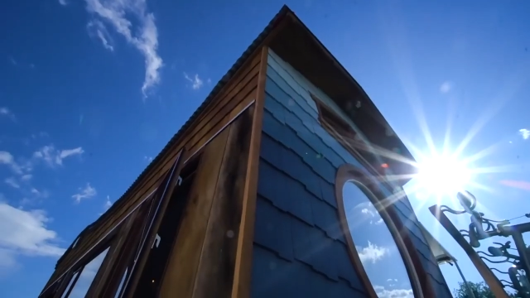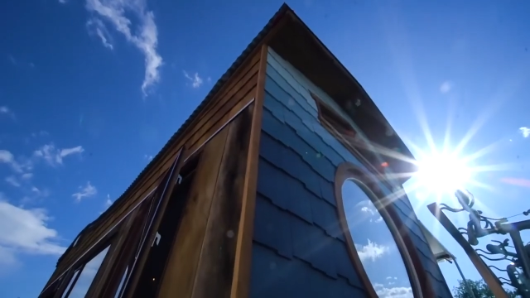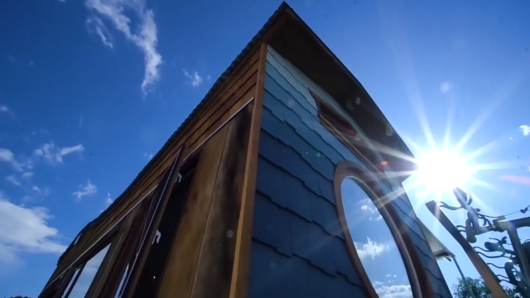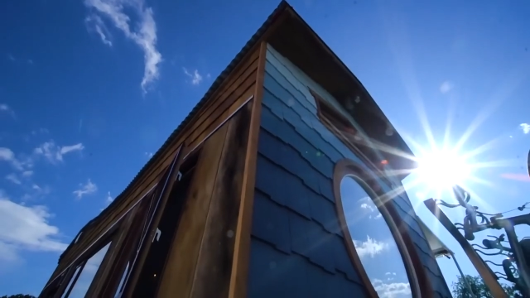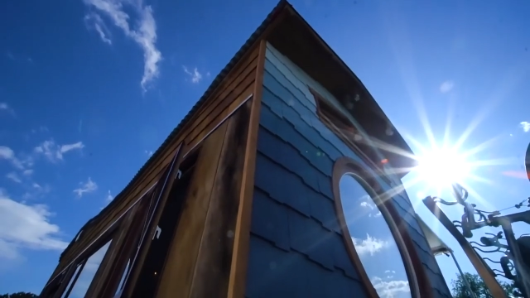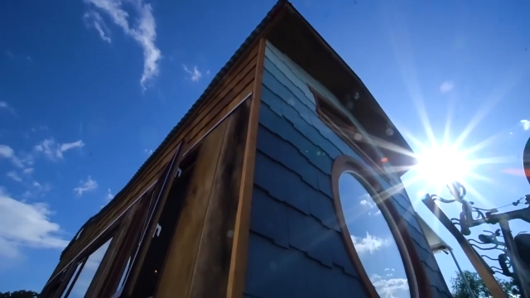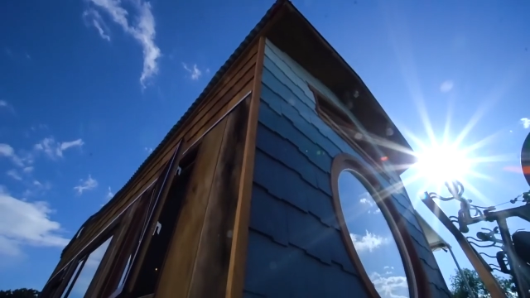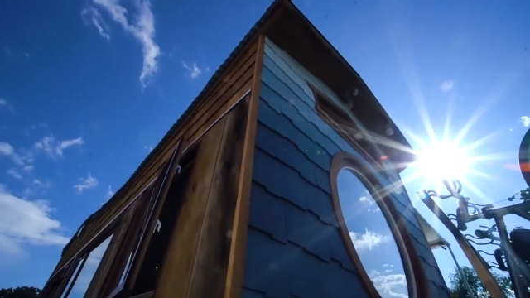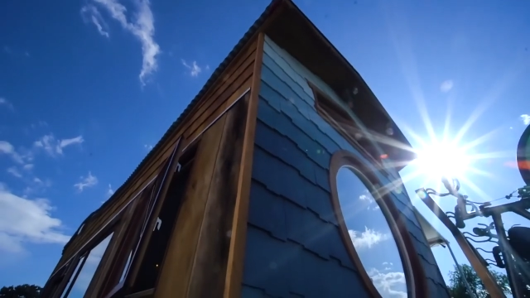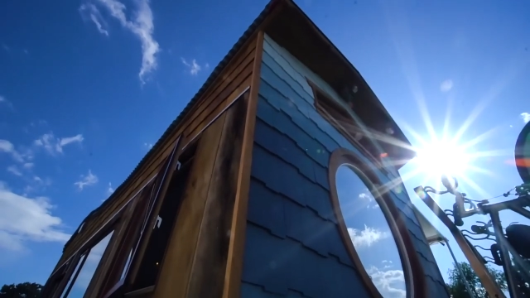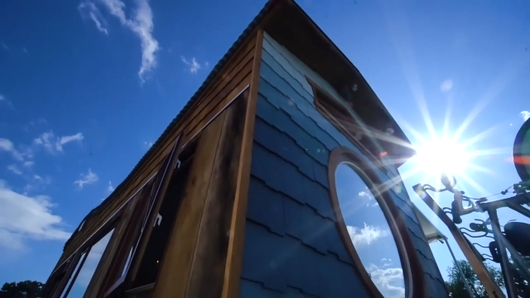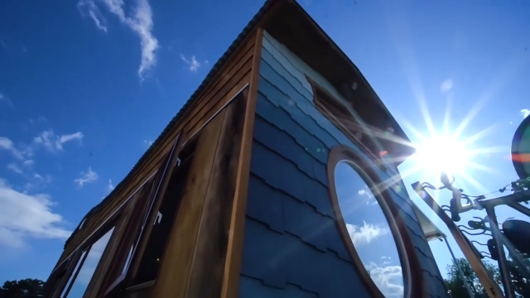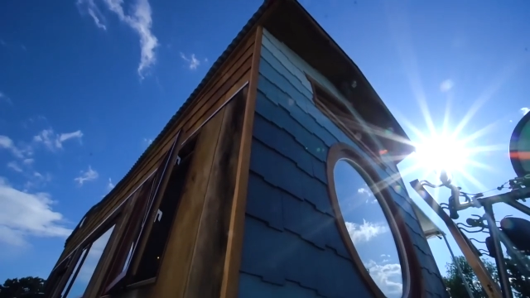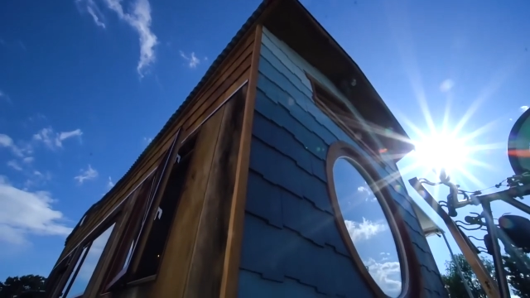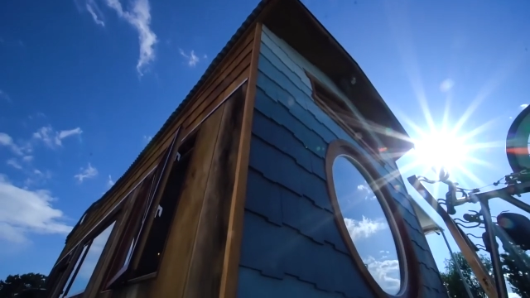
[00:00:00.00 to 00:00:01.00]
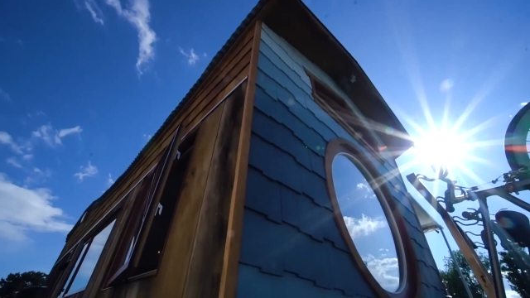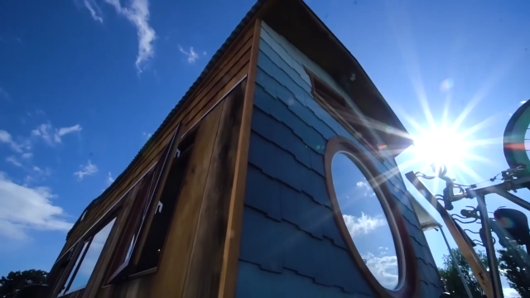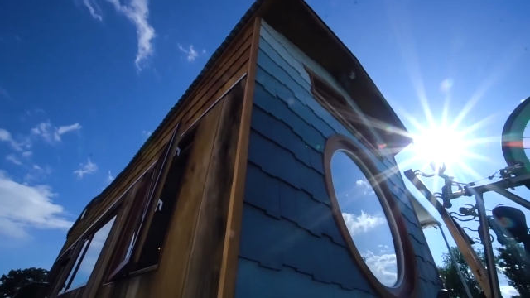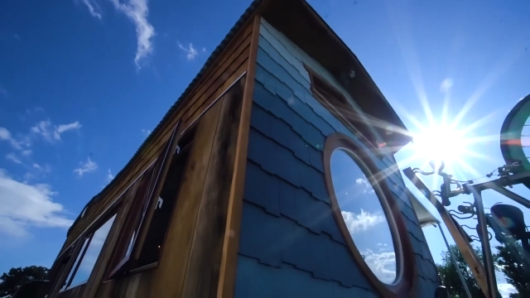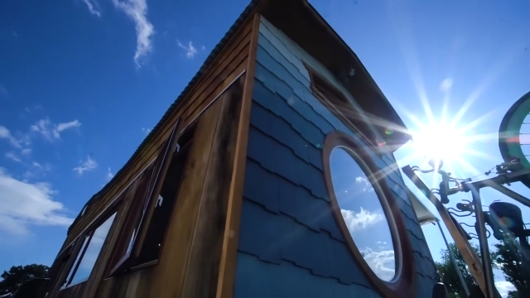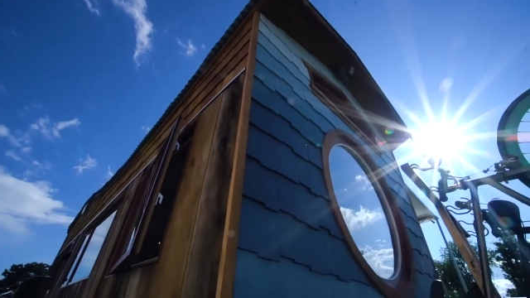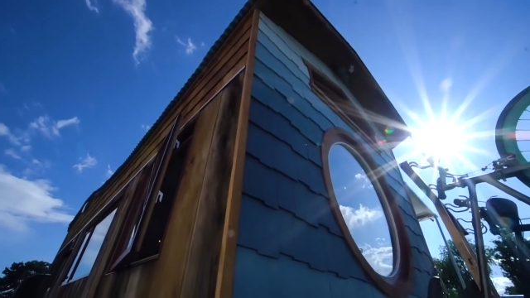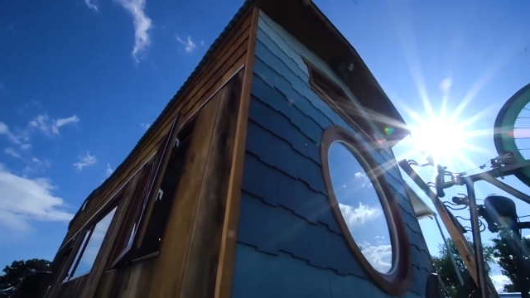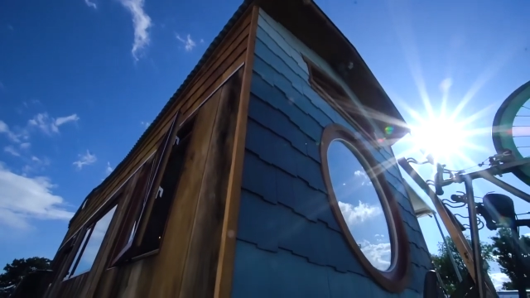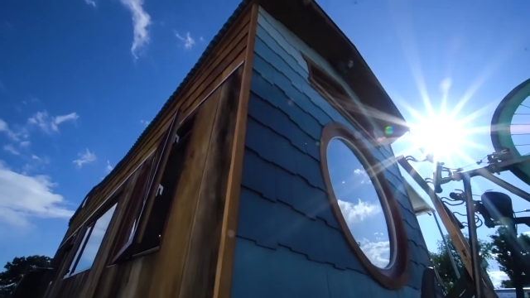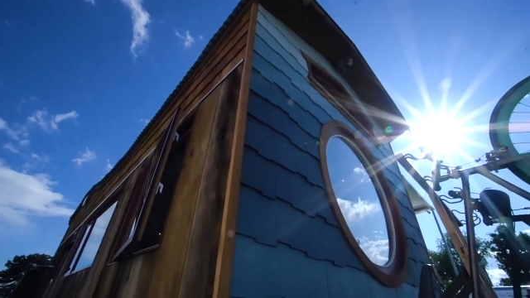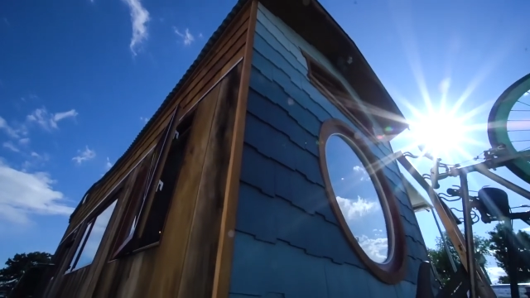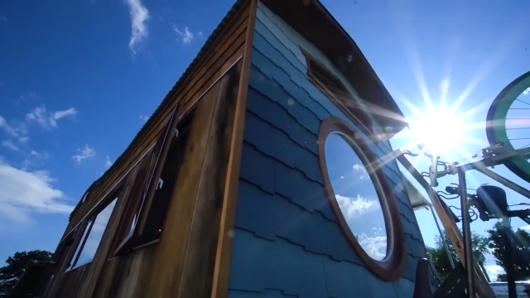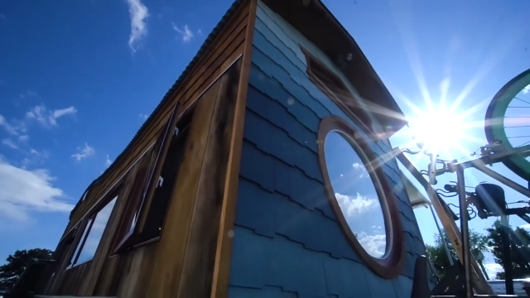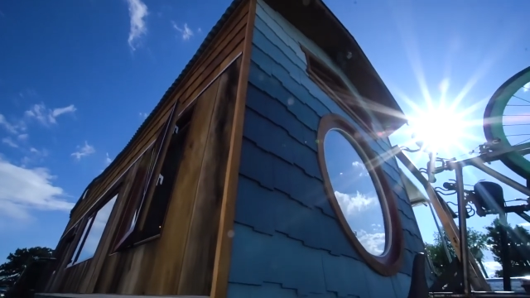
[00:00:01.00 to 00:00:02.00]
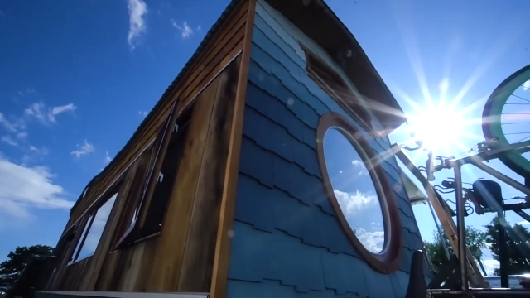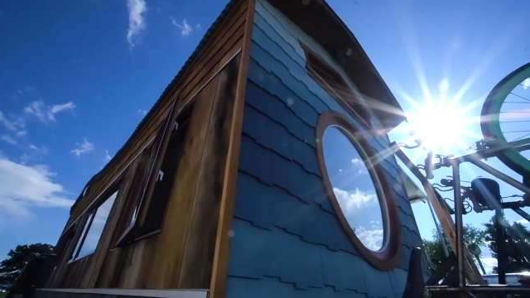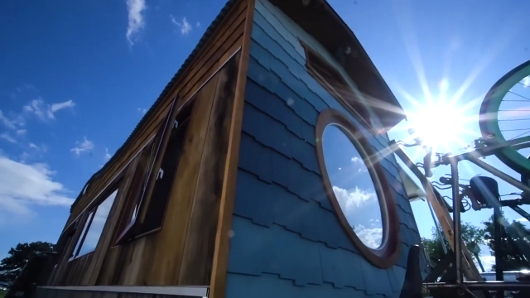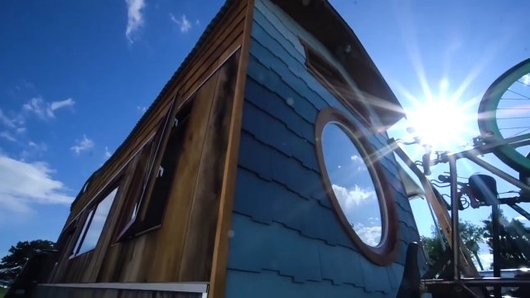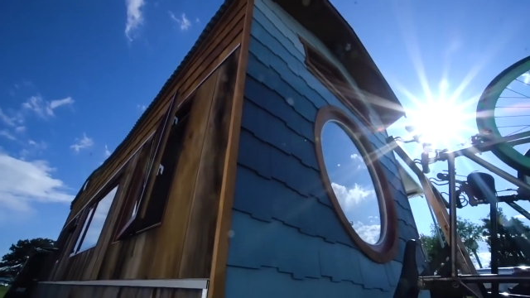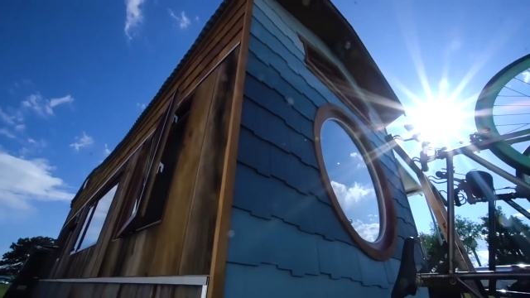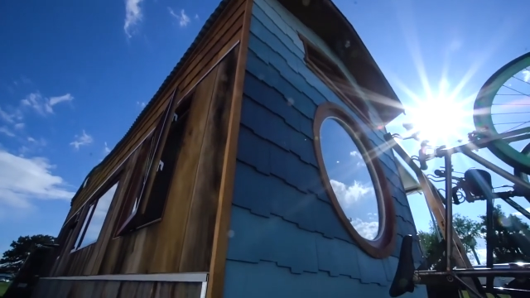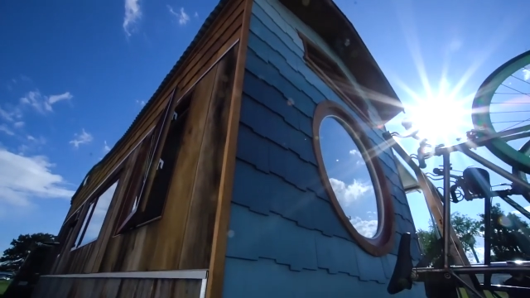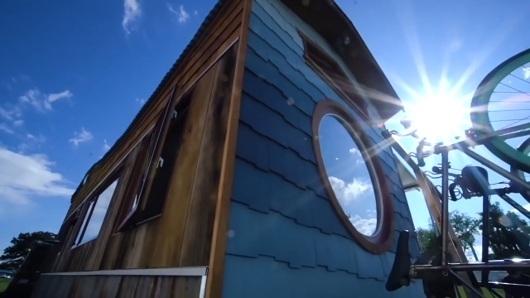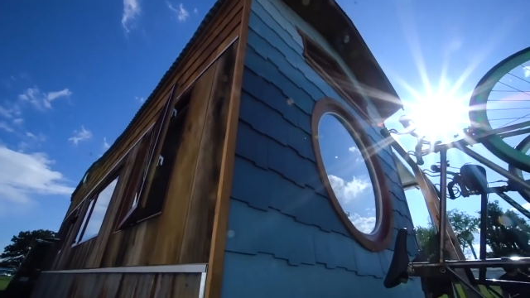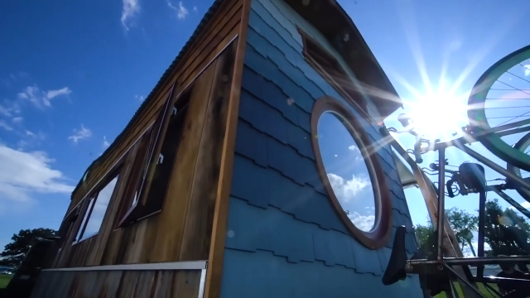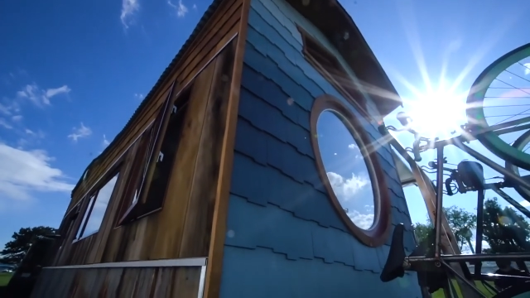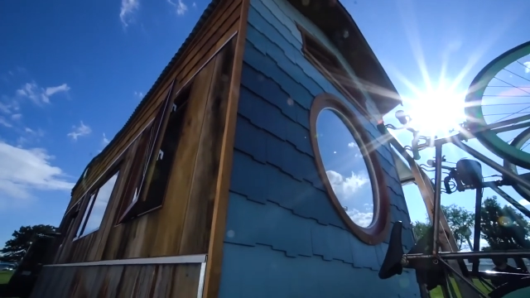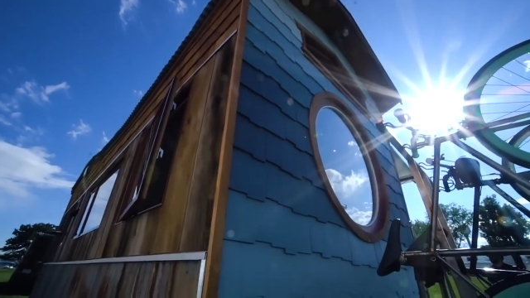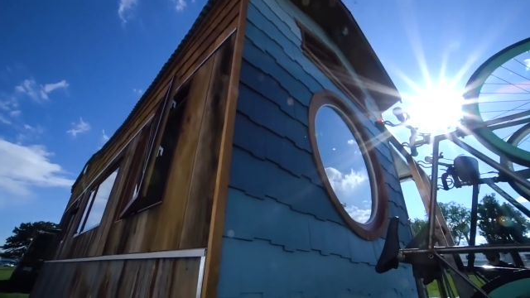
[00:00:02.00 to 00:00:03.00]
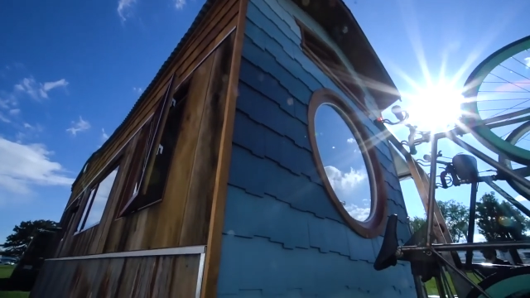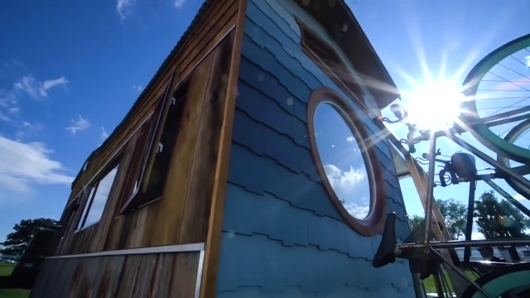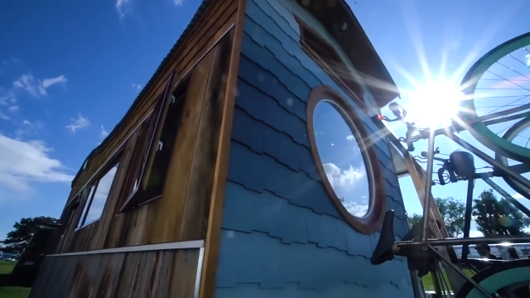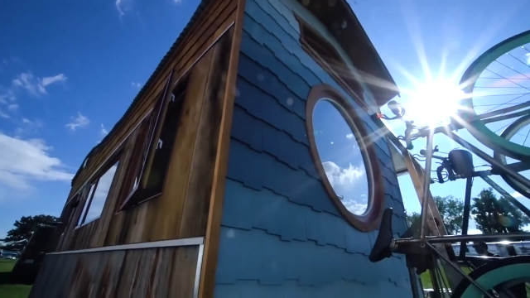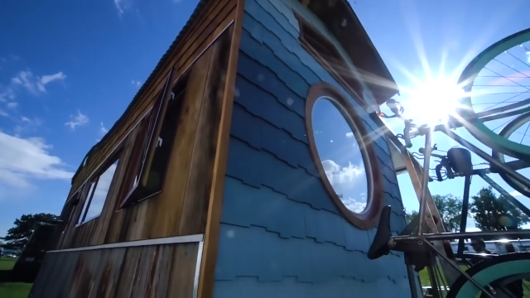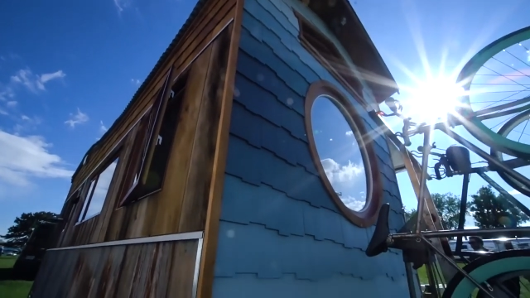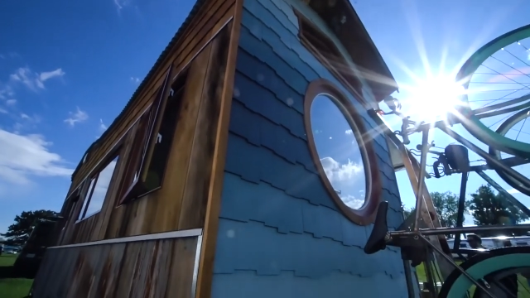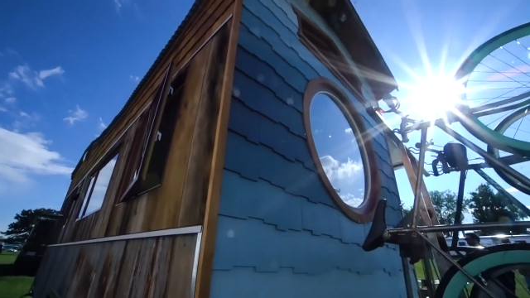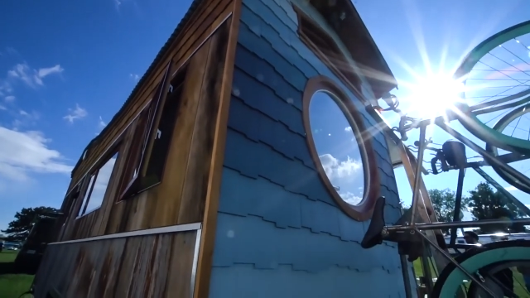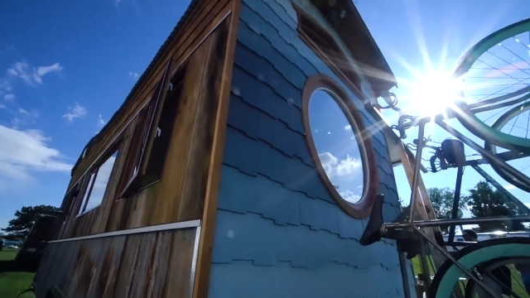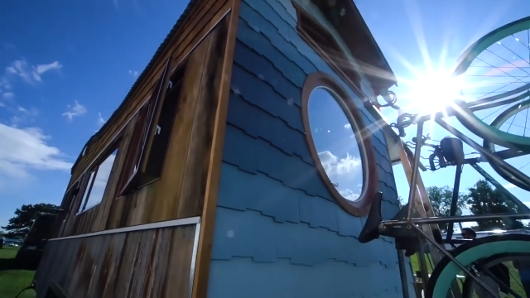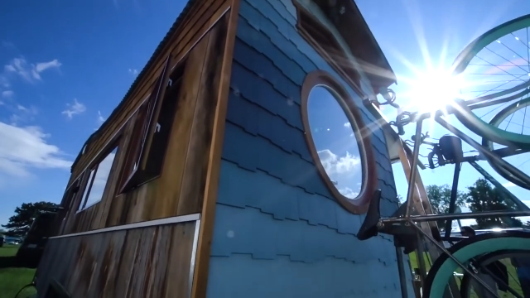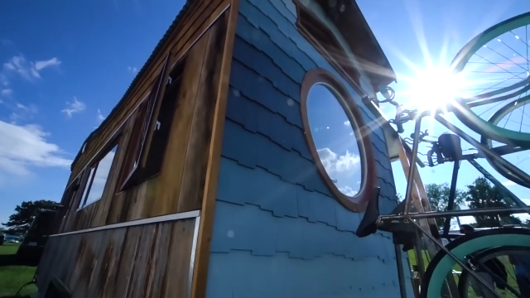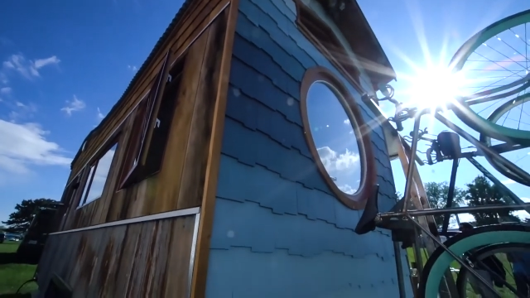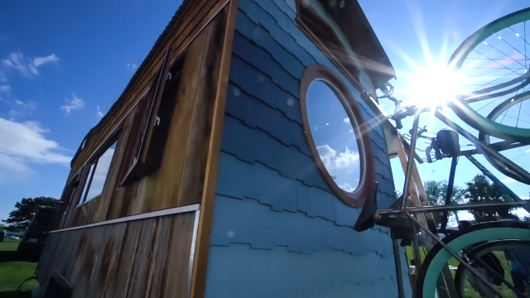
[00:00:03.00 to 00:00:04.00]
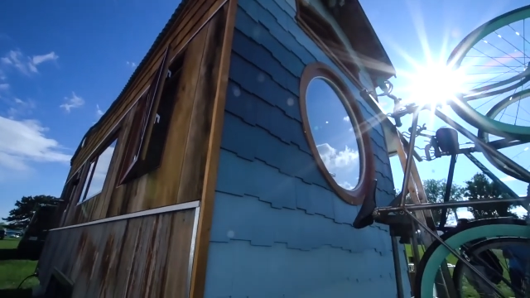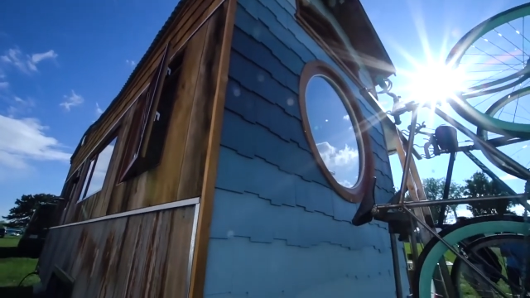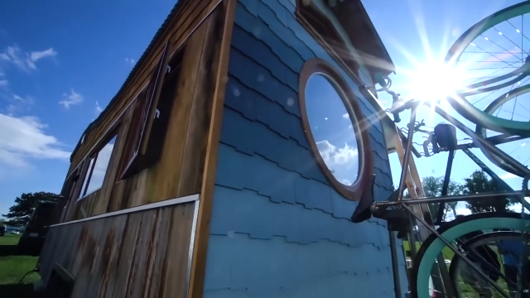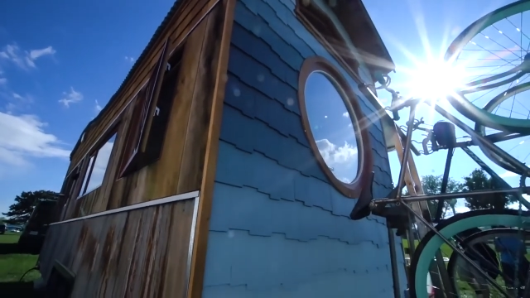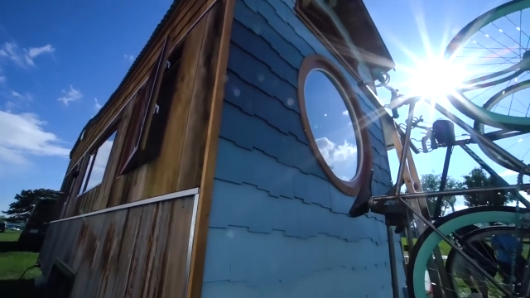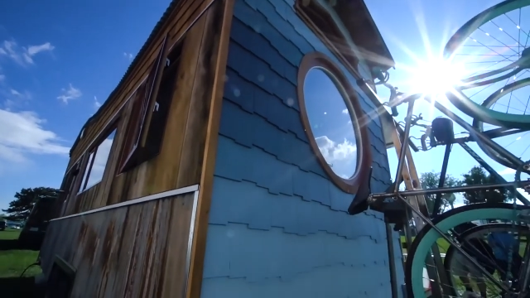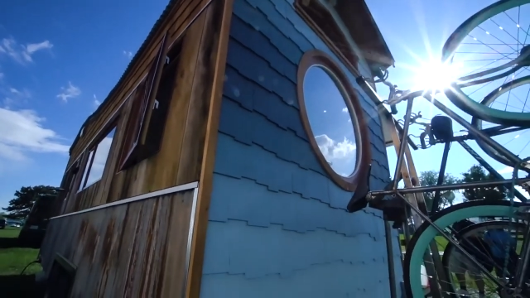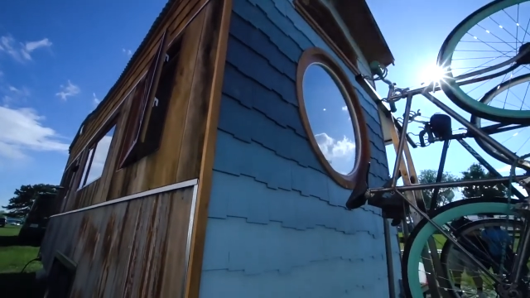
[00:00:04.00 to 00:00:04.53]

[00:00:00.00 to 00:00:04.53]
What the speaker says: No face is visible, so there are no lips to read.